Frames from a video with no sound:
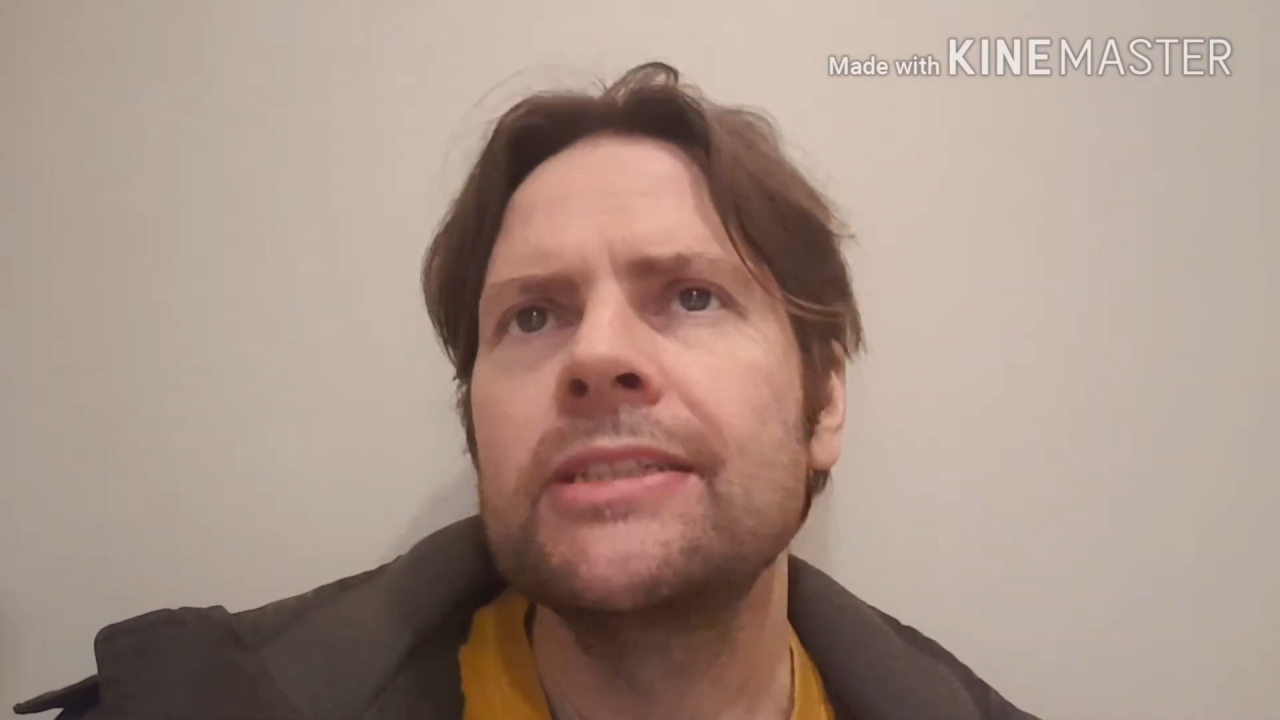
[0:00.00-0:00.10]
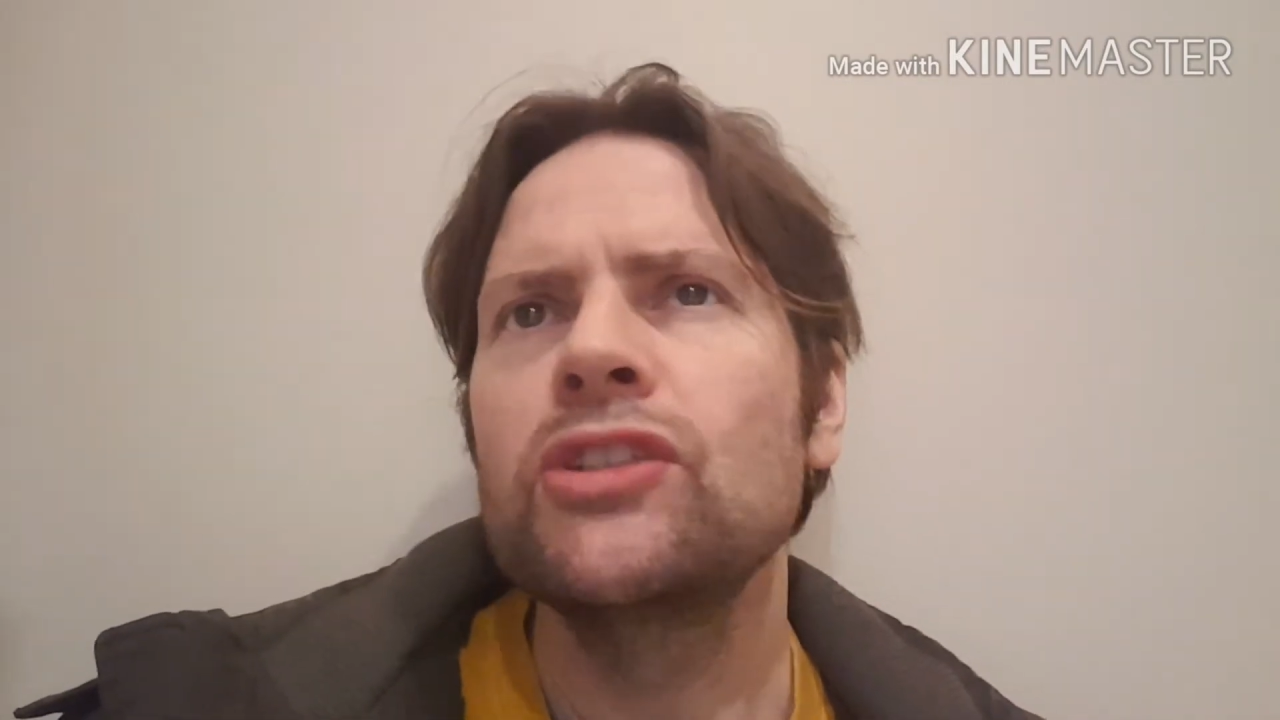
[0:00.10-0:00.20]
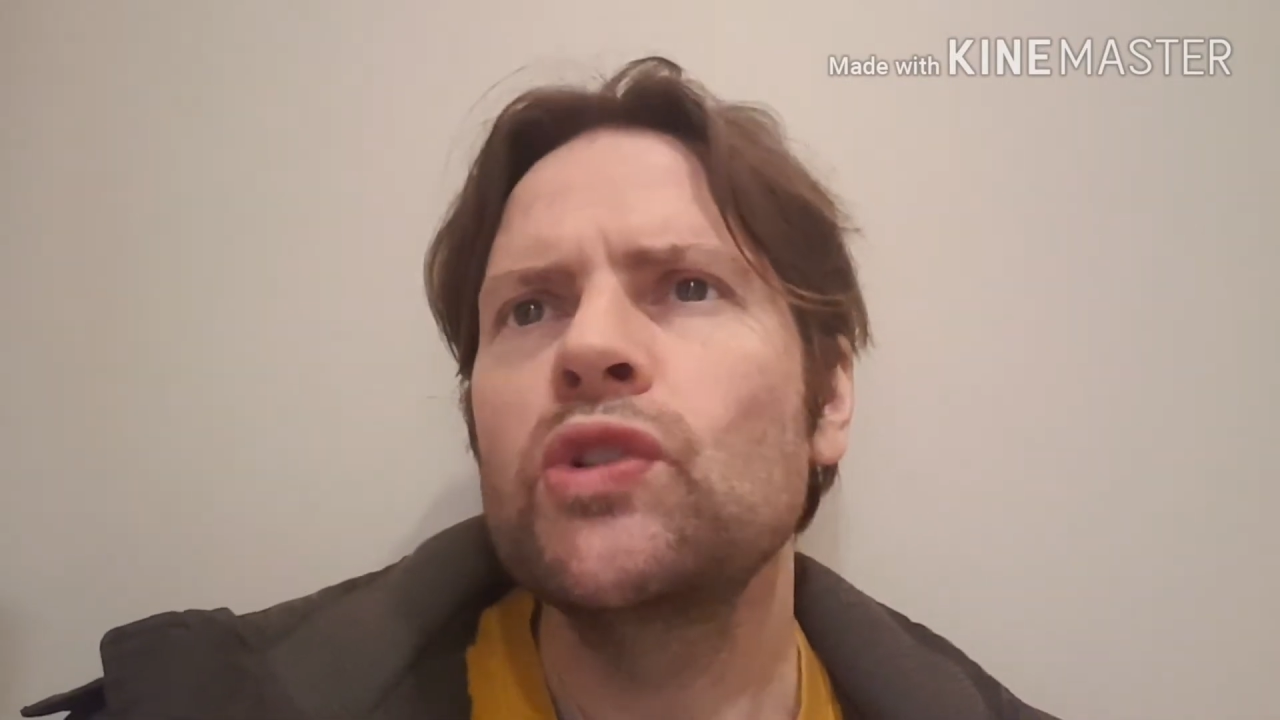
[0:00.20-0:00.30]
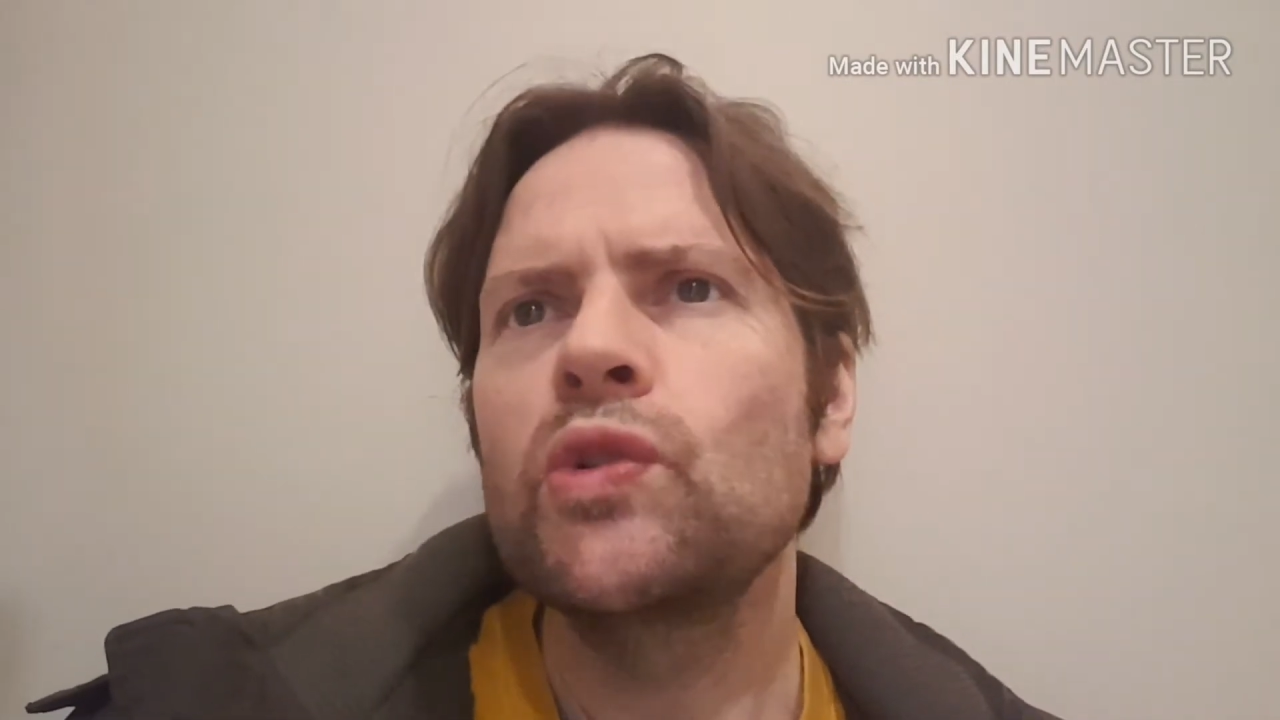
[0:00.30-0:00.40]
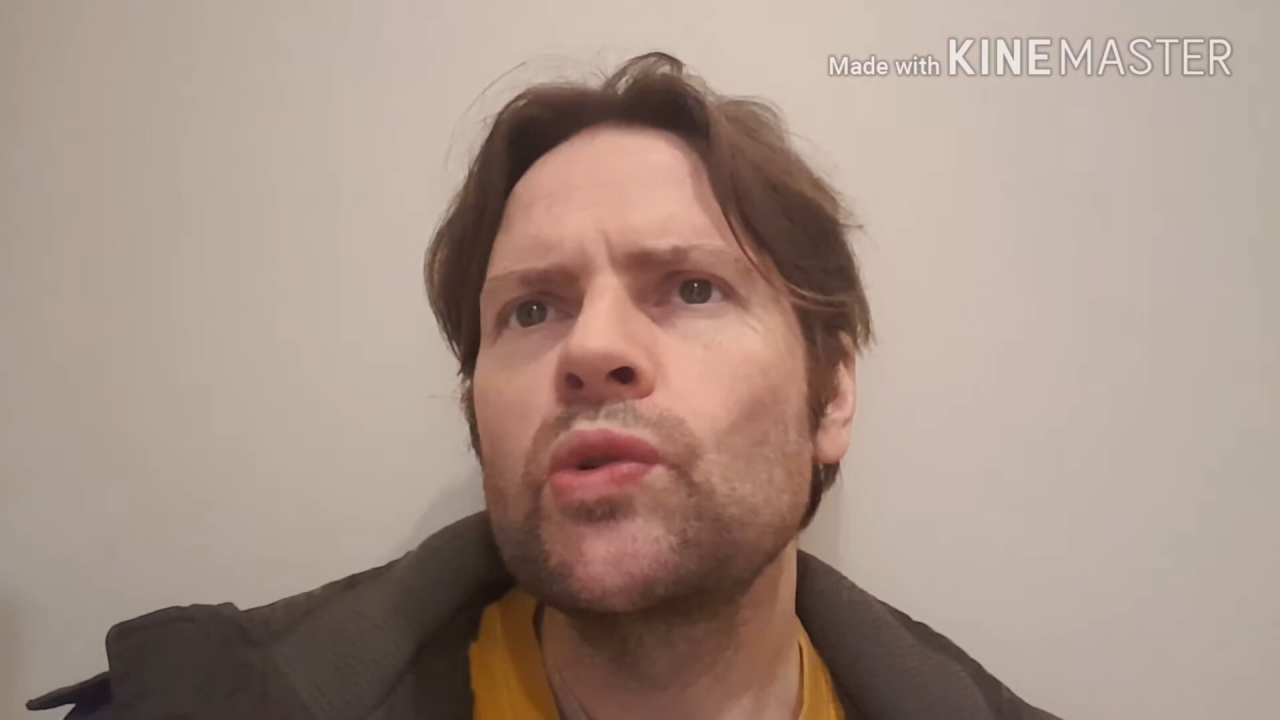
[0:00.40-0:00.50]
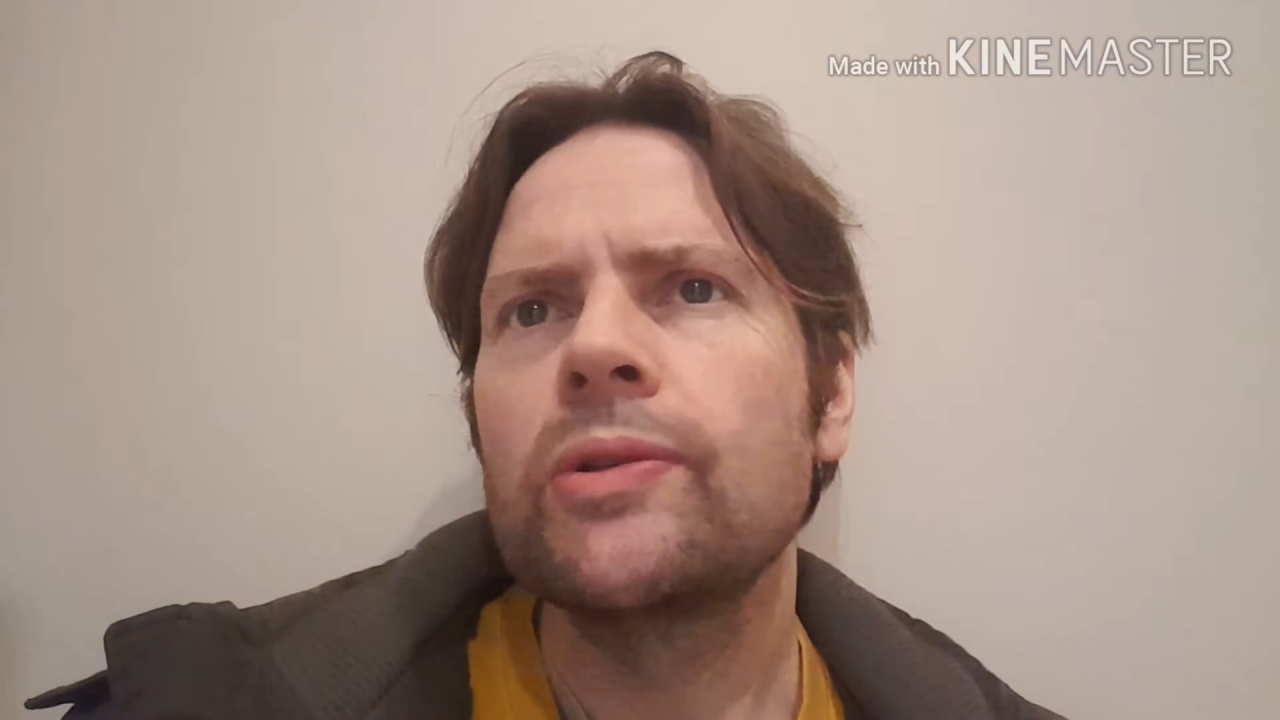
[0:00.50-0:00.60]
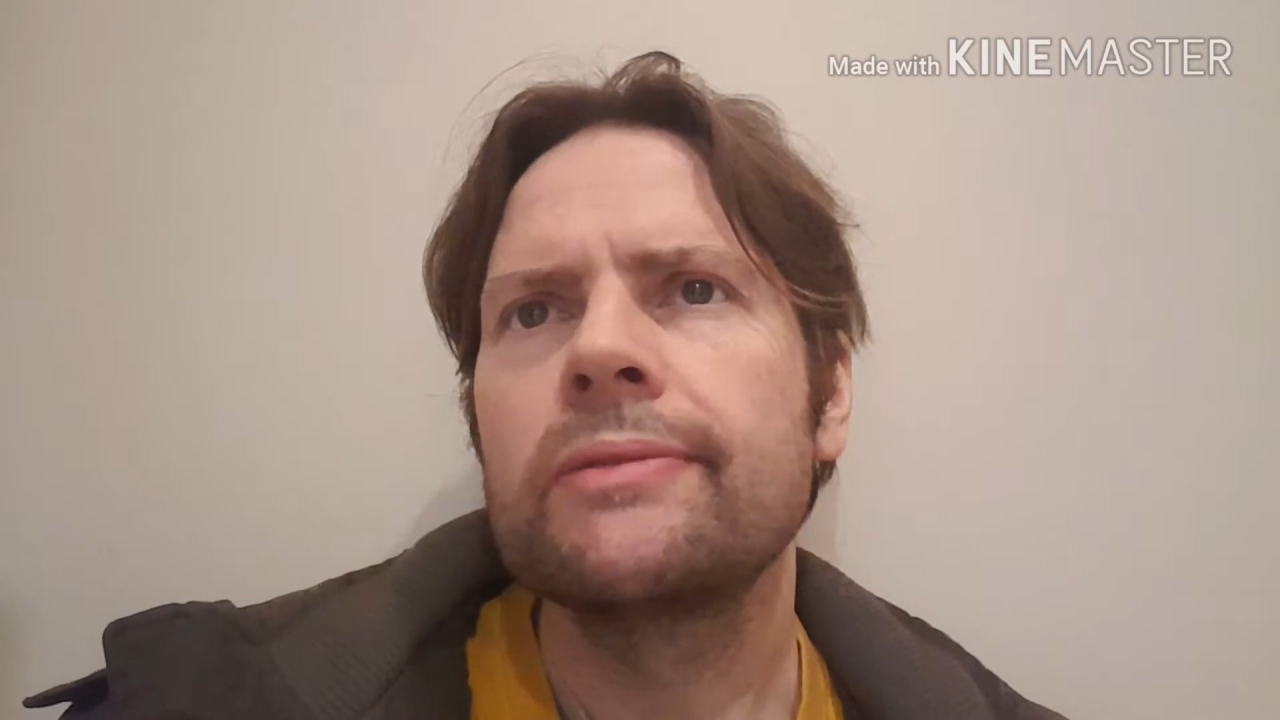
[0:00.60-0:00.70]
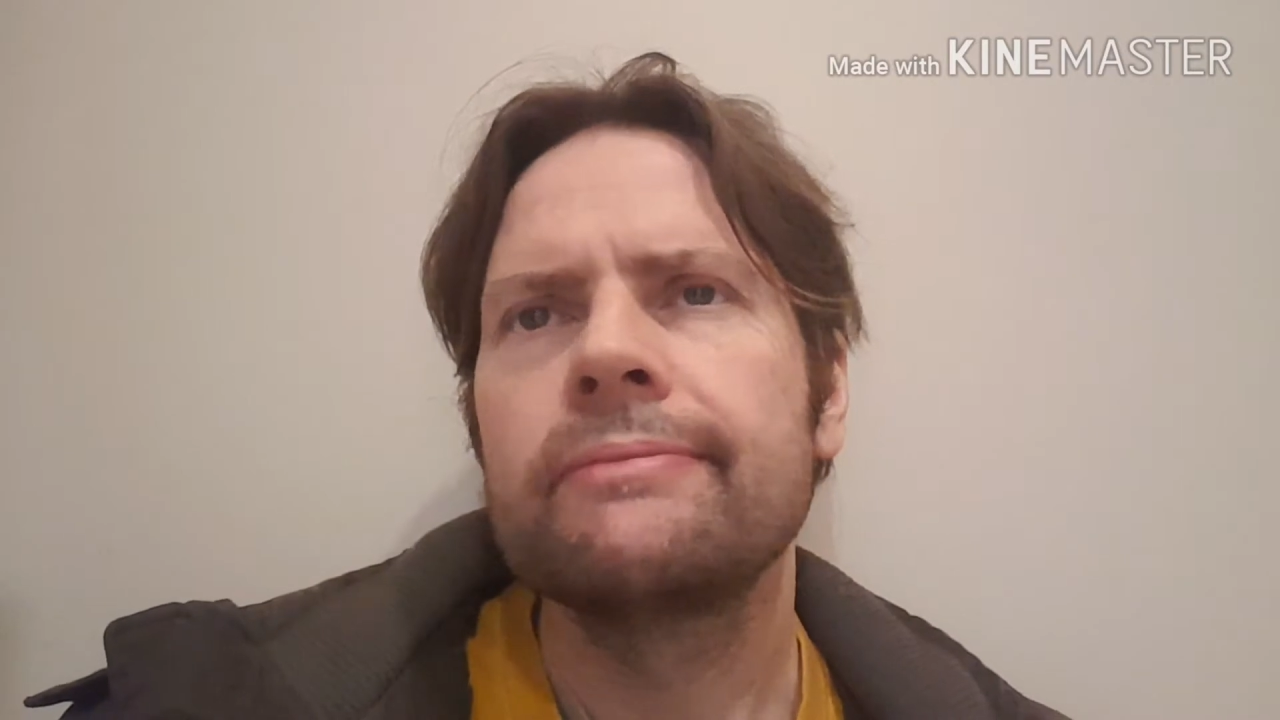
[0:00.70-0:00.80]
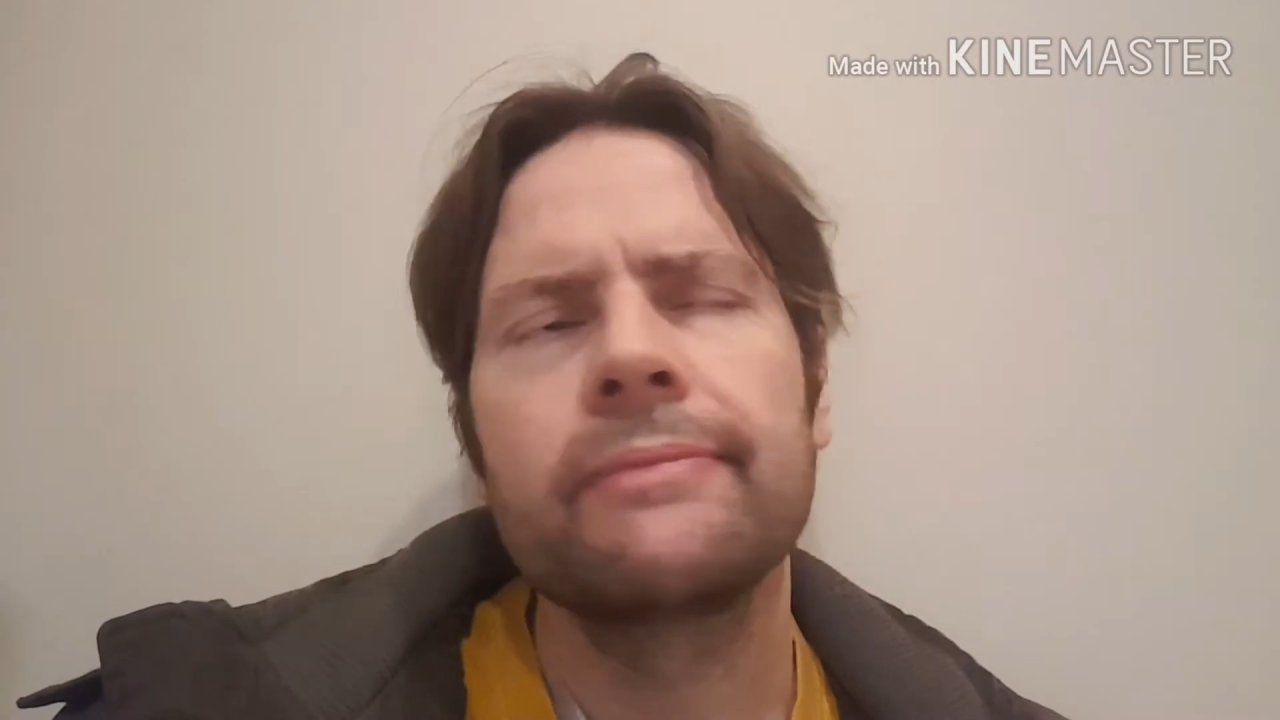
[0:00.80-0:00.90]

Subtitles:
Oh,